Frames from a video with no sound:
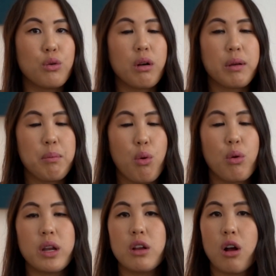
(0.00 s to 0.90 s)
you are
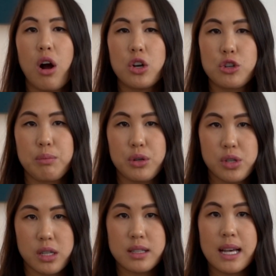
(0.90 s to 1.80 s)
reporting your
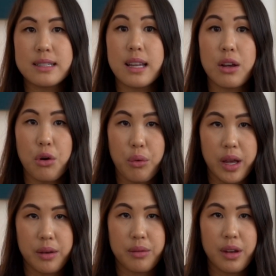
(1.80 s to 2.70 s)
contributions as they go
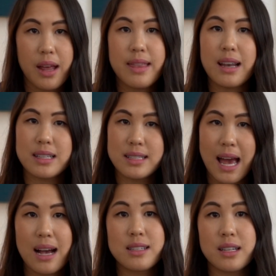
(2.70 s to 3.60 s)
in, and that is
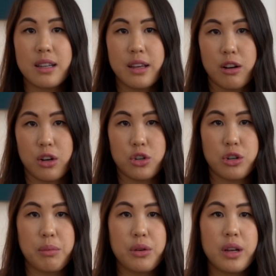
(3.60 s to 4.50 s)
taxed in the year
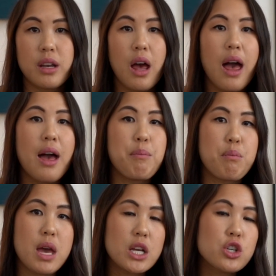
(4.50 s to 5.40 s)
contributed,
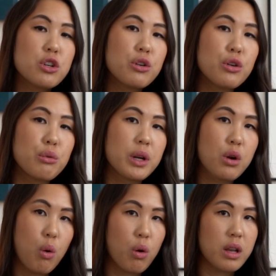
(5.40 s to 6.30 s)
make sure you
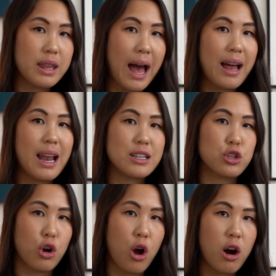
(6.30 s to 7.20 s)
record that as
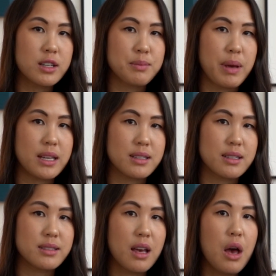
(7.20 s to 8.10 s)
your cost
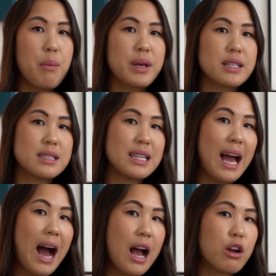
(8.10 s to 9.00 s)
basis because
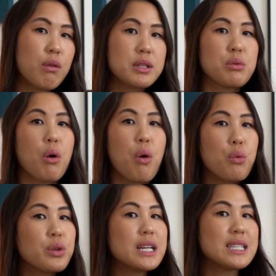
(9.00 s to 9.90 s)
the IRS will
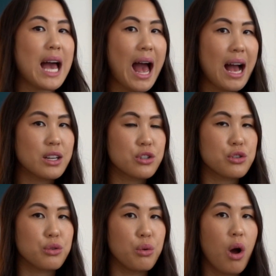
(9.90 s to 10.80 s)
only
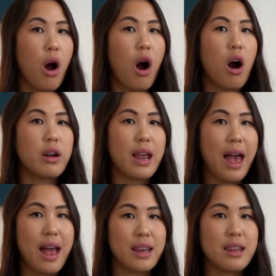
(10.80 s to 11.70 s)
tax you
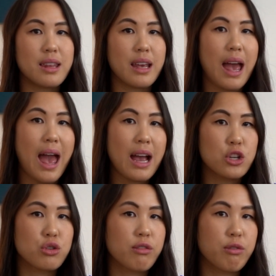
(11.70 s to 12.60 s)
on anything
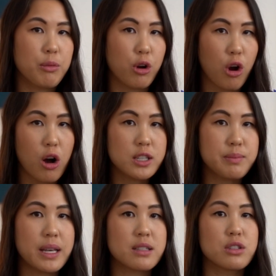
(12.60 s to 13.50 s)
extra from your
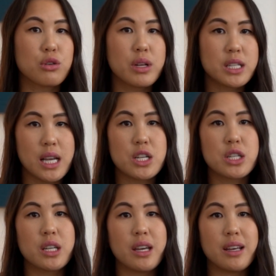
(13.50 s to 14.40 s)
cost basis. So
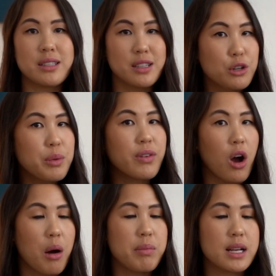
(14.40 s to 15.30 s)
essentially, it's a little bit of a
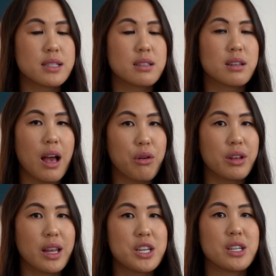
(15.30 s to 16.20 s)
complex
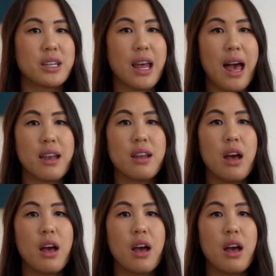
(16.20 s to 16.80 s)
calculation in the end.